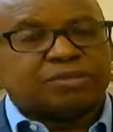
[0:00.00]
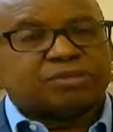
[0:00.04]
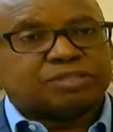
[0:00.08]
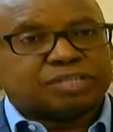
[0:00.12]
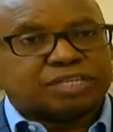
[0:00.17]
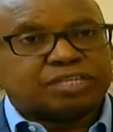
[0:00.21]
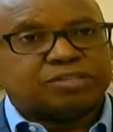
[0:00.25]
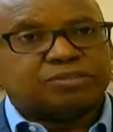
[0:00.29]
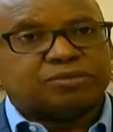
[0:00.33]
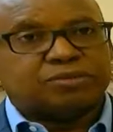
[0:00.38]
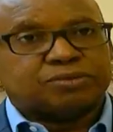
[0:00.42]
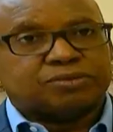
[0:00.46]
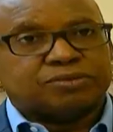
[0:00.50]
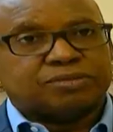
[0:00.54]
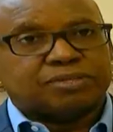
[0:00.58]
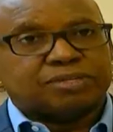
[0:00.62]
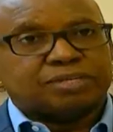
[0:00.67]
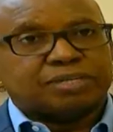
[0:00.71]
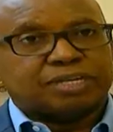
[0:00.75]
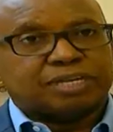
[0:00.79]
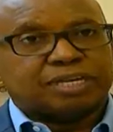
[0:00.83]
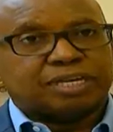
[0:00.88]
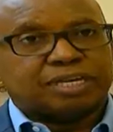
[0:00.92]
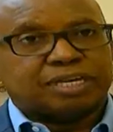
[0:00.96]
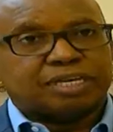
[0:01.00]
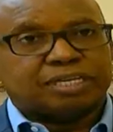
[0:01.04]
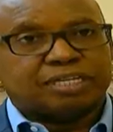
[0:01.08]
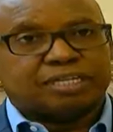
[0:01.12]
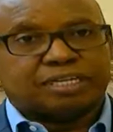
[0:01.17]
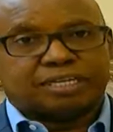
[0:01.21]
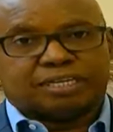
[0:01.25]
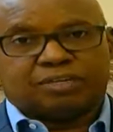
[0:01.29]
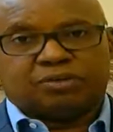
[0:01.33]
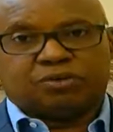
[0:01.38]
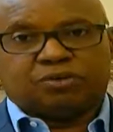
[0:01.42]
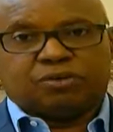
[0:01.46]
I'll tell you.
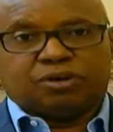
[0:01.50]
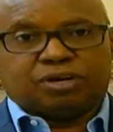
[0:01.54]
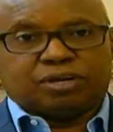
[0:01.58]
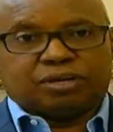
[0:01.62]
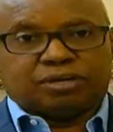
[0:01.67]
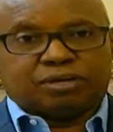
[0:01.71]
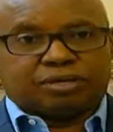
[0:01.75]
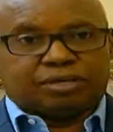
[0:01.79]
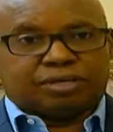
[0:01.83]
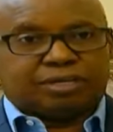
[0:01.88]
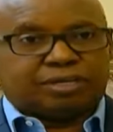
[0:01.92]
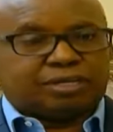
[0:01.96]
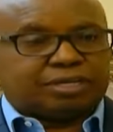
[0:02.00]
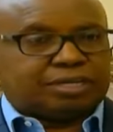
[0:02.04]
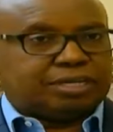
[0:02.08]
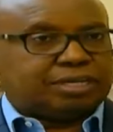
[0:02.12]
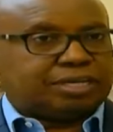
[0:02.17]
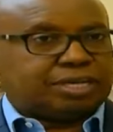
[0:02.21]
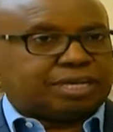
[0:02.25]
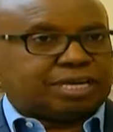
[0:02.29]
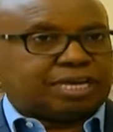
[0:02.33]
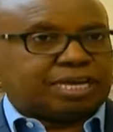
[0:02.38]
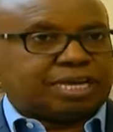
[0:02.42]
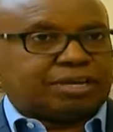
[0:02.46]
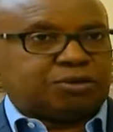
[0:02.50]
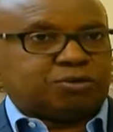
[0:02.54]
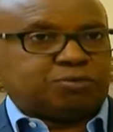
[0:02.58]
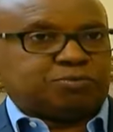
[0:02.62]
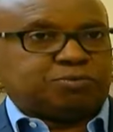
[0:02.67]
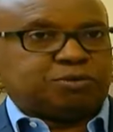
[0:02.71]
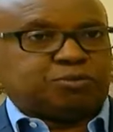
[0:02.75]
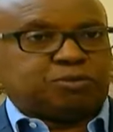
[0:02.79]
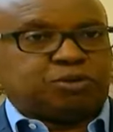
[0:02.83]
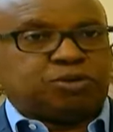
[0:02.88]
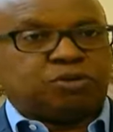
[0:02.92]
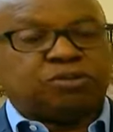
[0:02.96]
And, you know, I
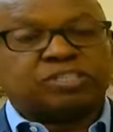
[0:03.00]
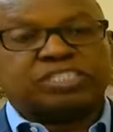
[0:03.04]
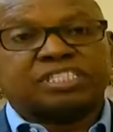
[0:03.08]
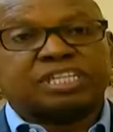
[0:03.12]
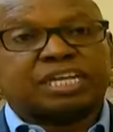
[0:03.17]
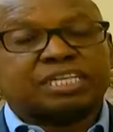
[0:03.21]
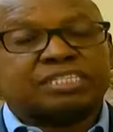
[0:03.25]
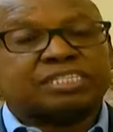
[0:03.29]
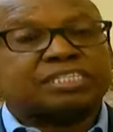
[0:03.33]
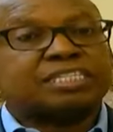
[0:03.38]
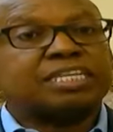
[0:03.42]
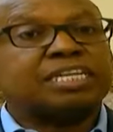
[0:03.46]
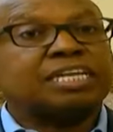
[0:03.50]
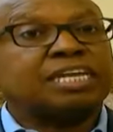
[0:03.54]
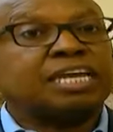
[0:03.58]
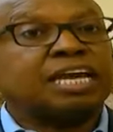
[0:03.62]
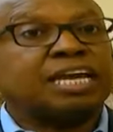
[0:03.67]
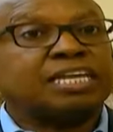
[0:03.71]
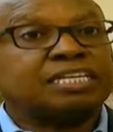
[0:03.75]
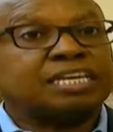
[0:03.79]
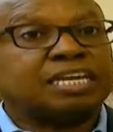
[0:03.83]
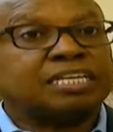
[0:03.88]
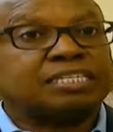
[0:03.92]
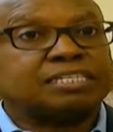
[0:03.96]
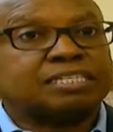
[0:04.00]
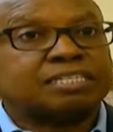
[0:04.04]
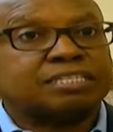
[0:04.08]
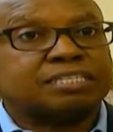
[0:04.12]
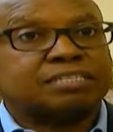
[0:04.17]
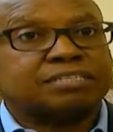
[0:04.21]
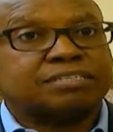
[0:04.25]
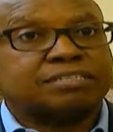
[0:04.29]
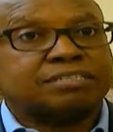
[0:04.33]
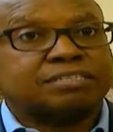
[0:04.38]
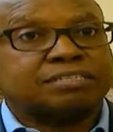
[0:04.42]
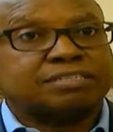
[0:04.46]
hope people don't start stealing
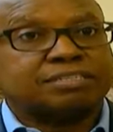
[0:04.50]
ideas.